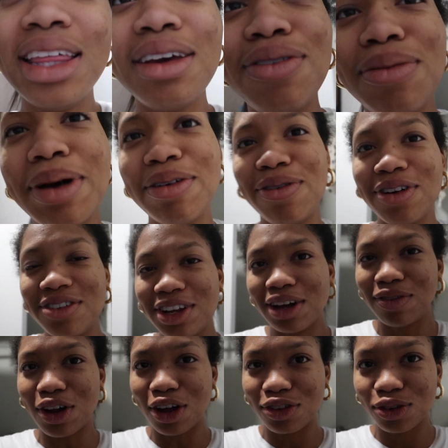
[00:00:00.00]
i think for my first day
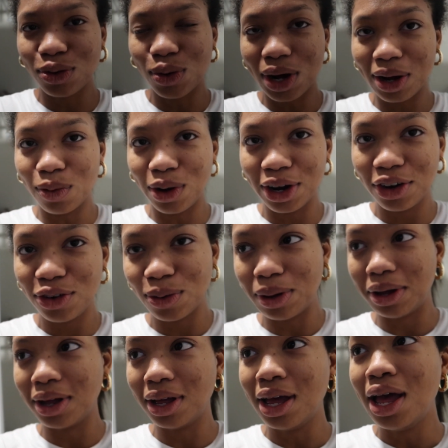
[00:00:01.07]
of law school i want to
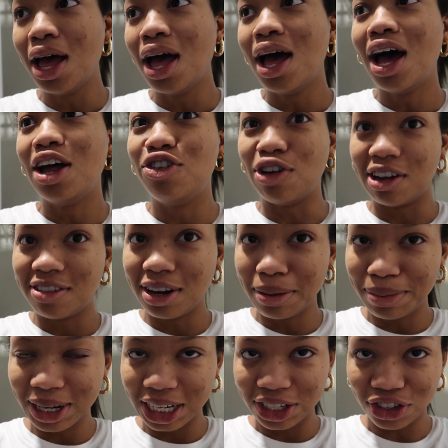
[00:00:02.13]
do a a dress and a
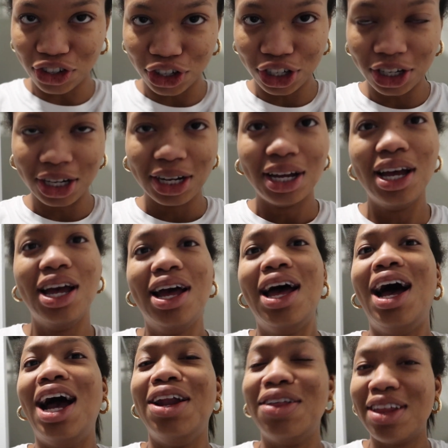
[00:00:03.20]
blazer
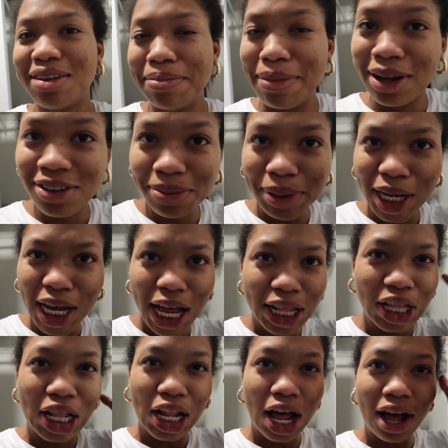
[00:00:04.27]
I know this must be a
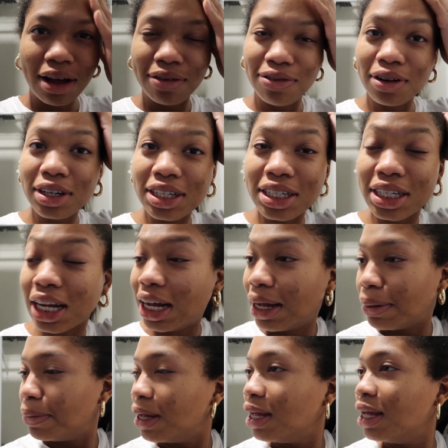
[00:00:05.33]
lot for
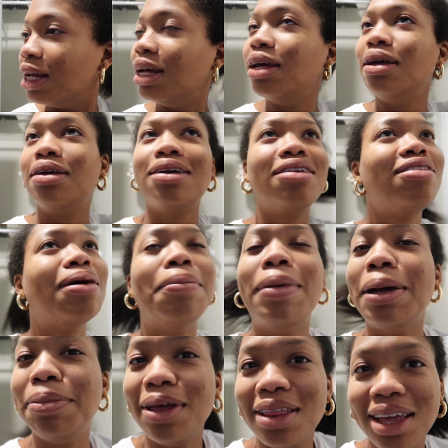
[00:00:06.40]
some. Some
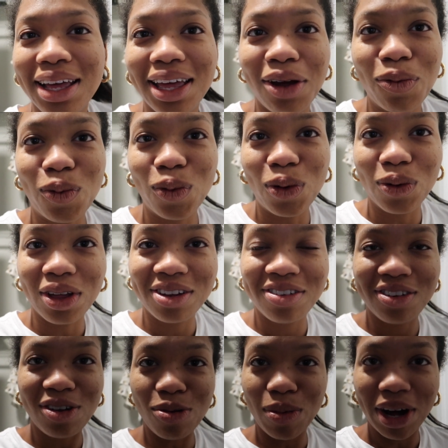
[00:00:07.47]
might be thinking, whoa,
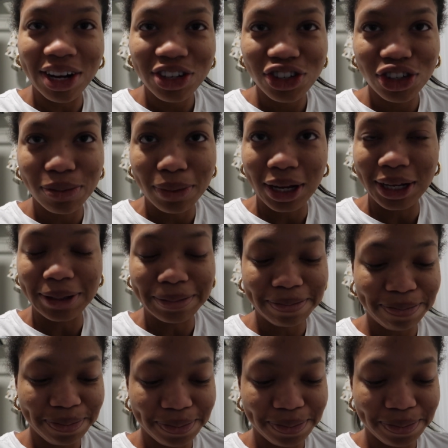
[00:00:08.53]
that's too much, but